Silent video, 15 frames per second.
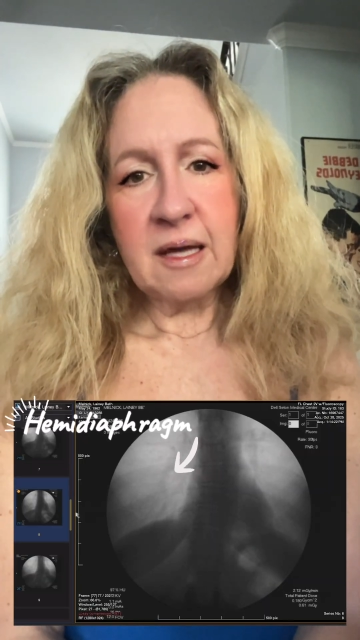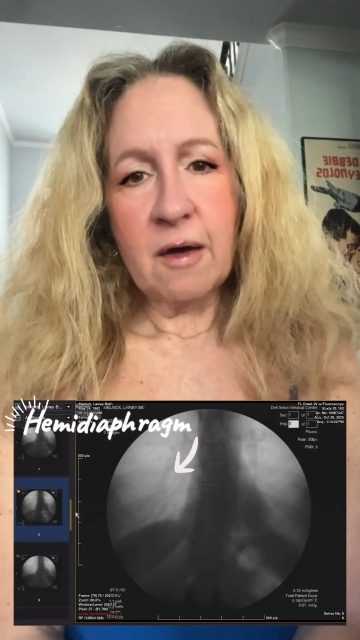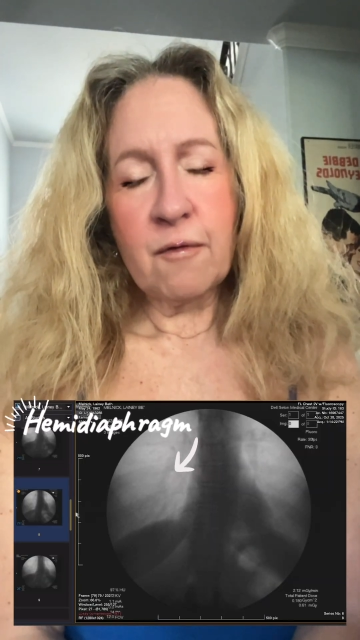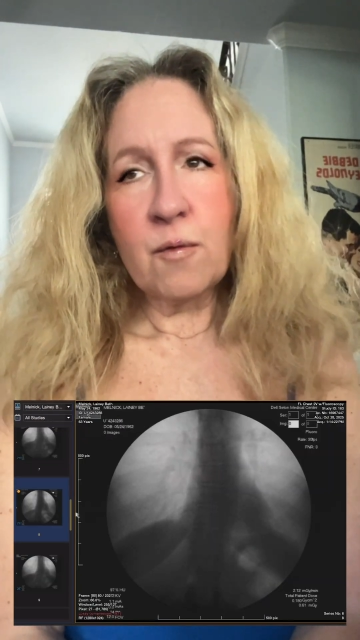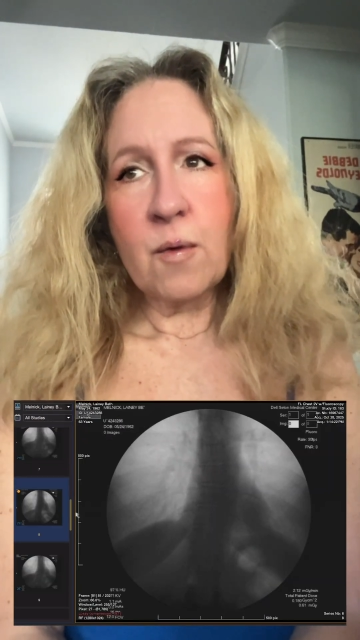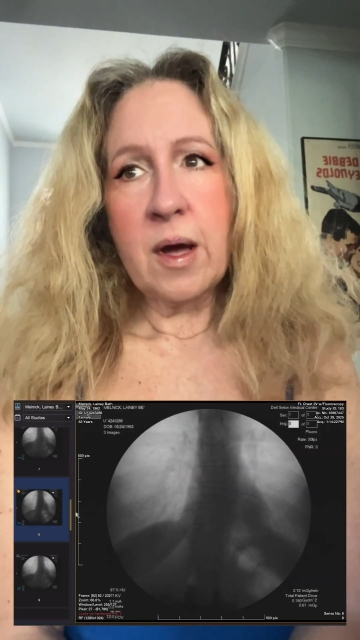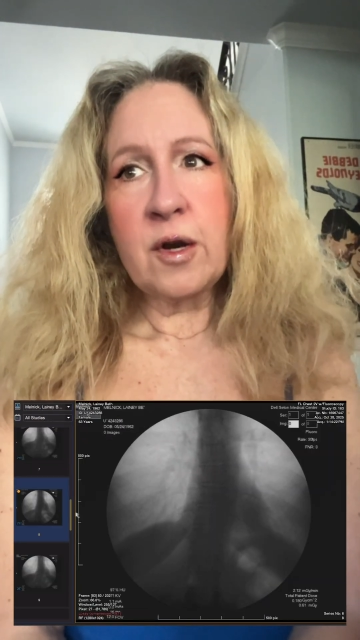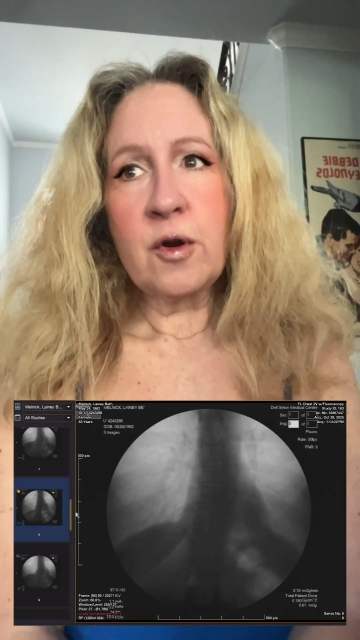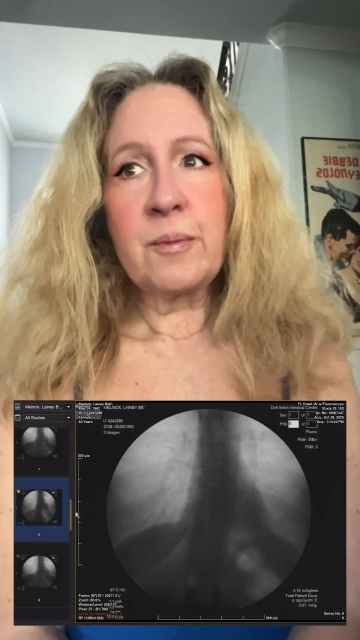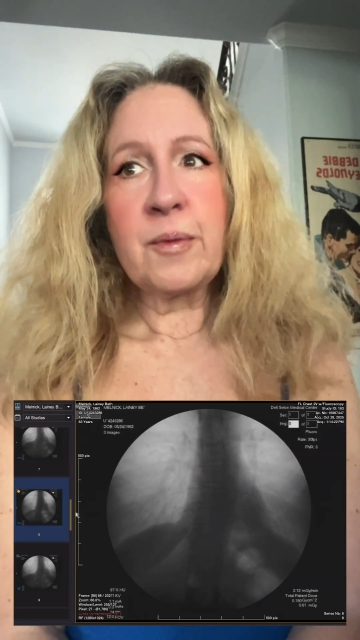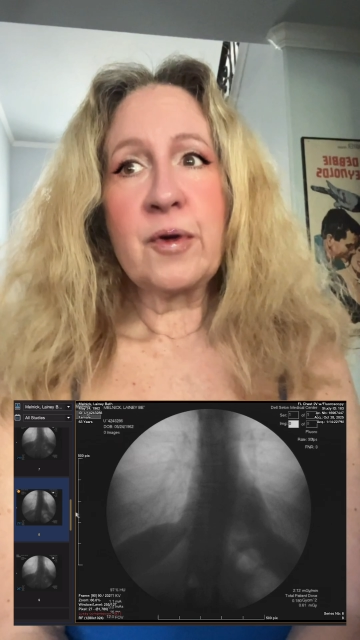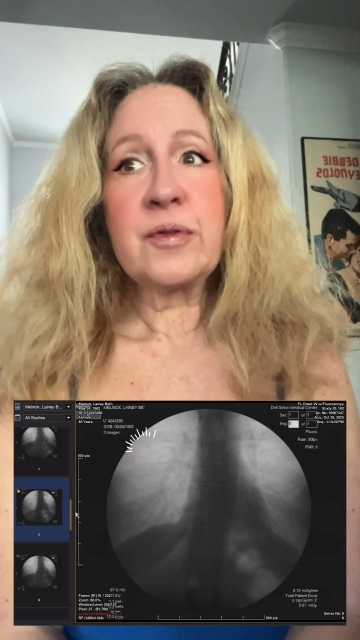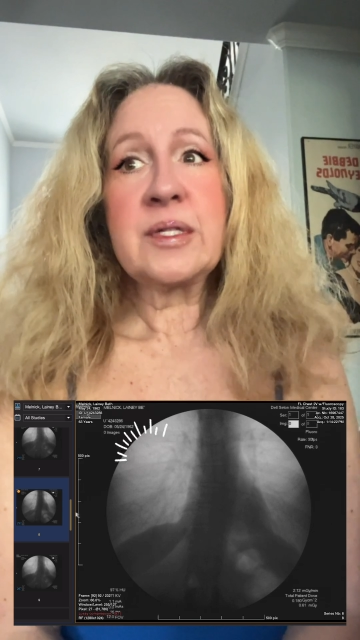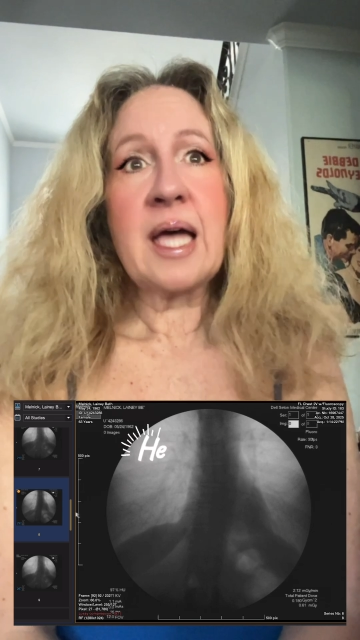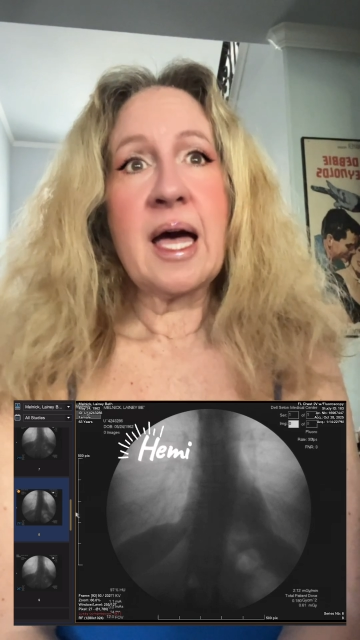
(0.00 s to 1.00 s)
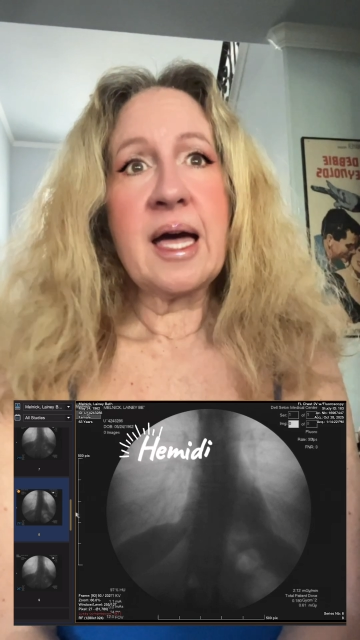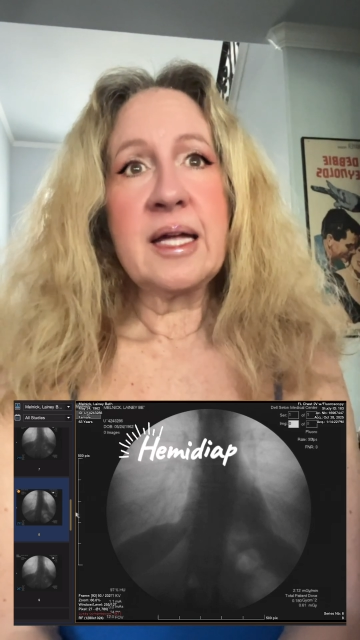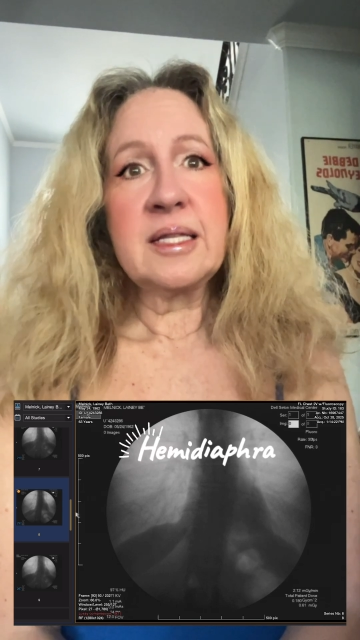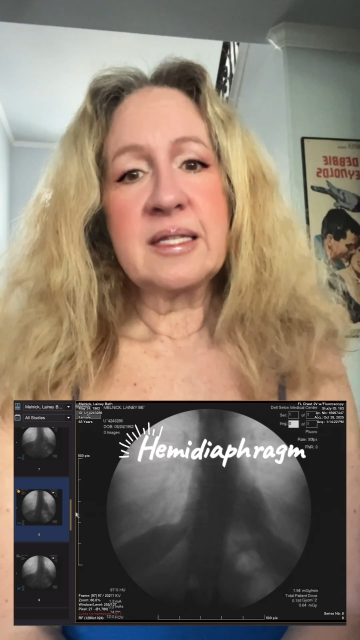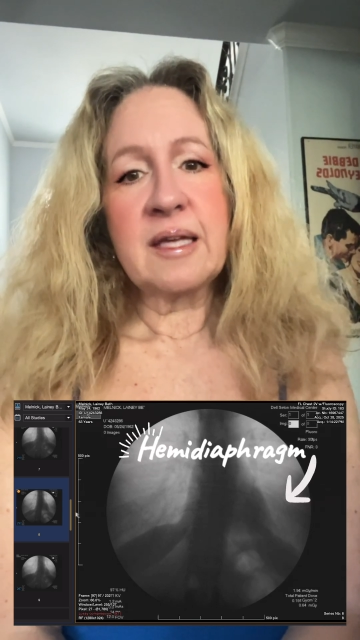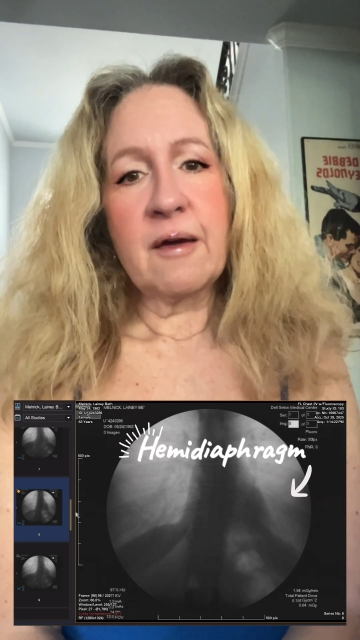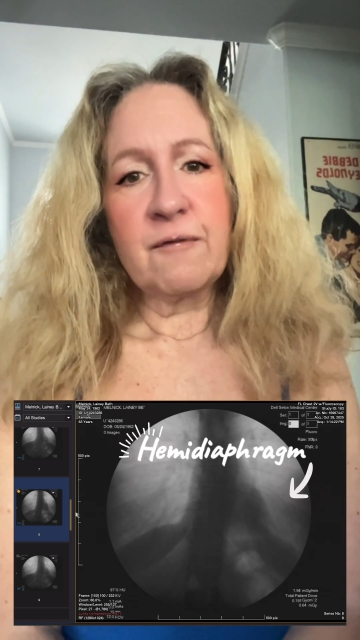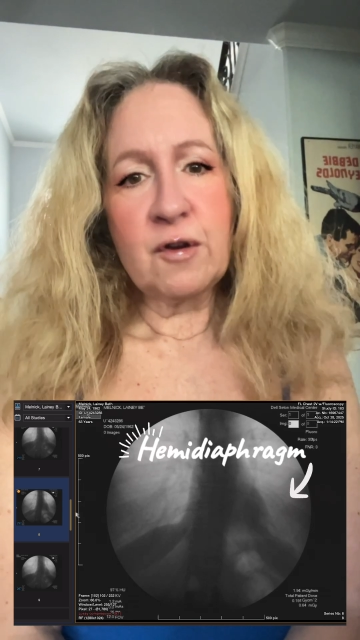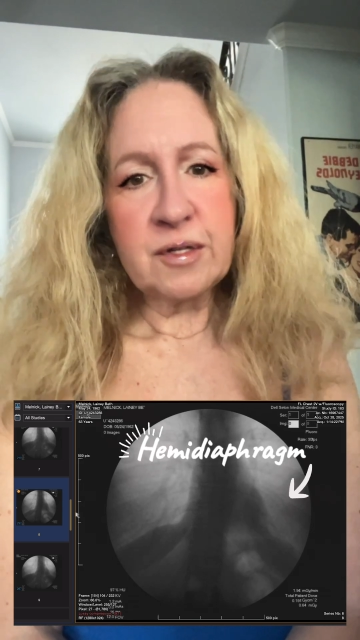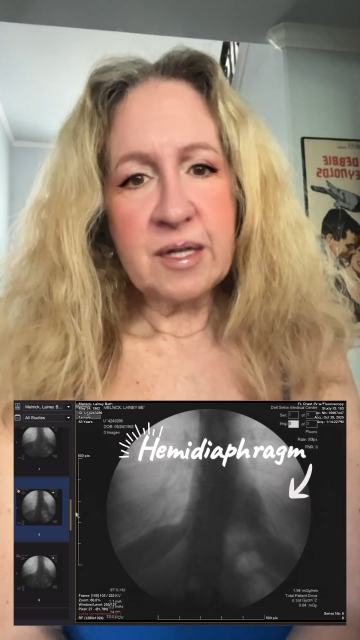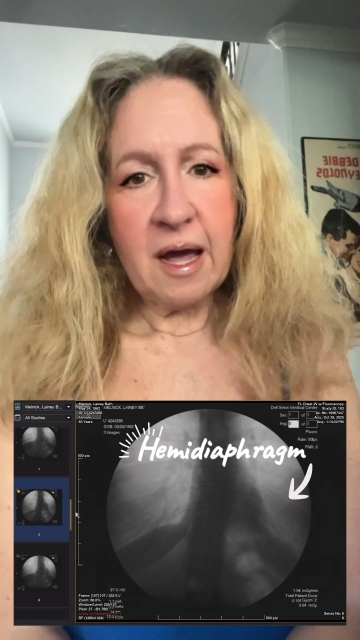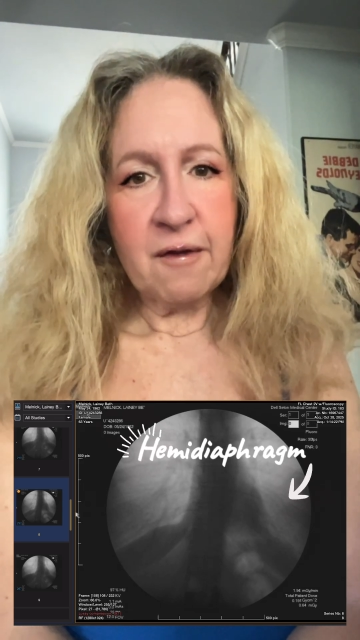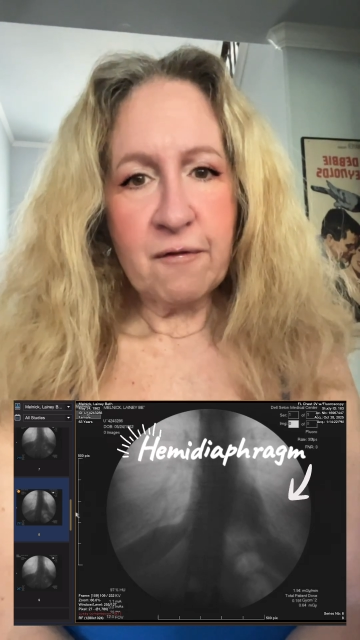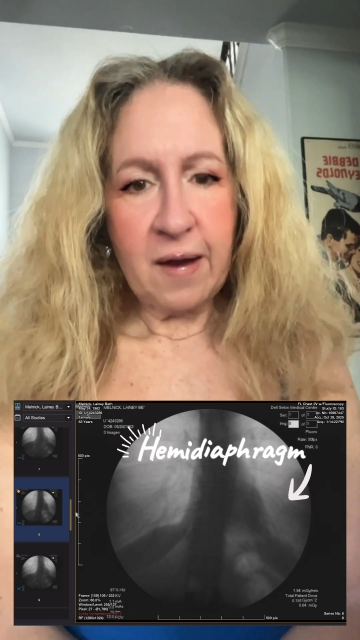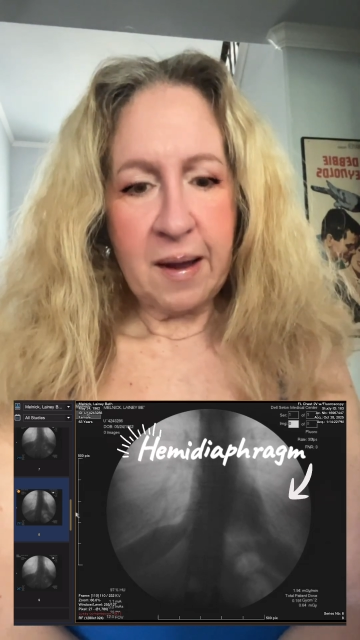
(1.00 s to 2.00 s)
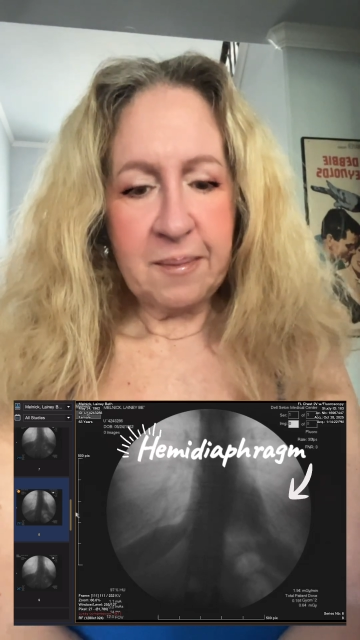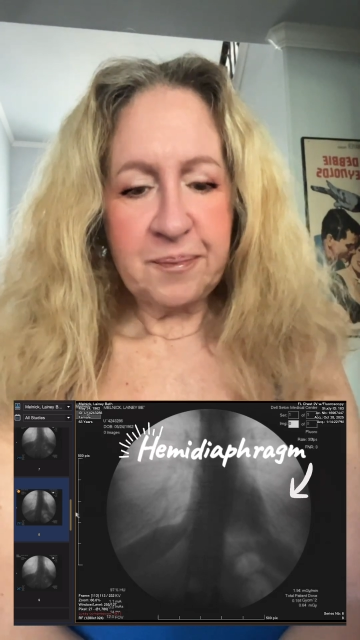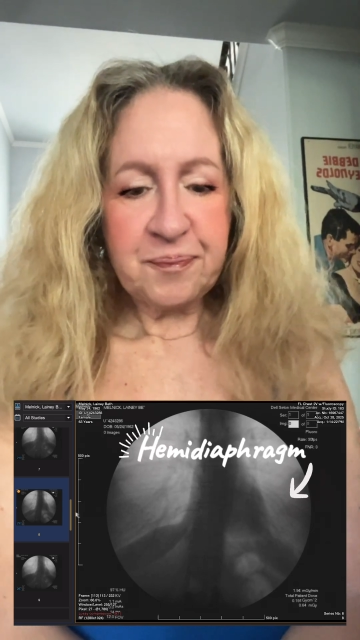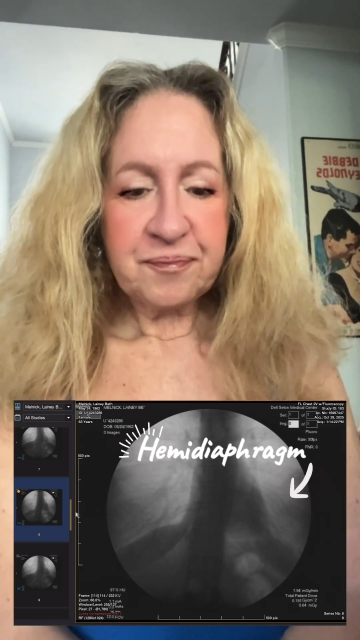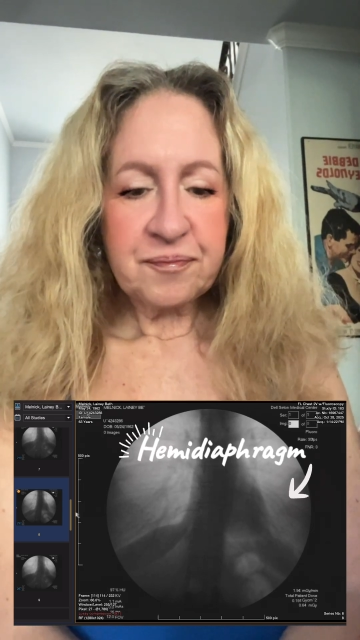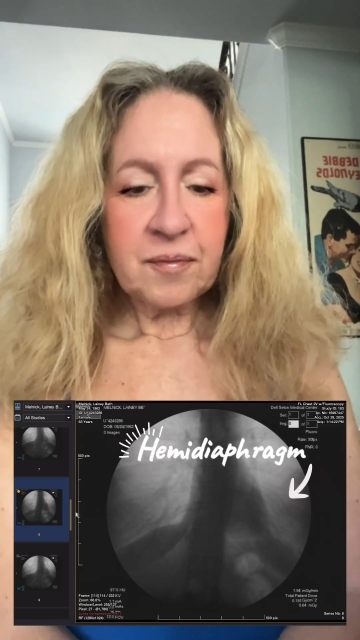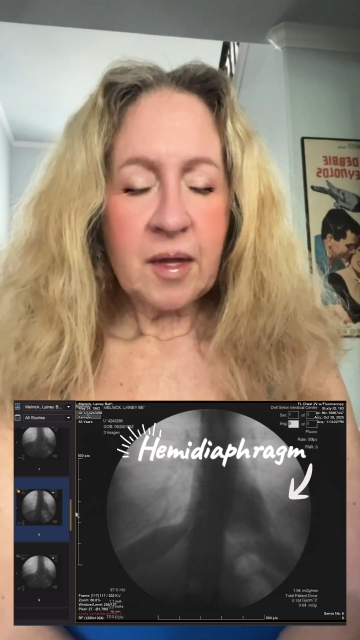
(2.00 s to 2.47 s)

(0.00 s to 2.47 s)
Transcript: of one or both sides of your diaphragm.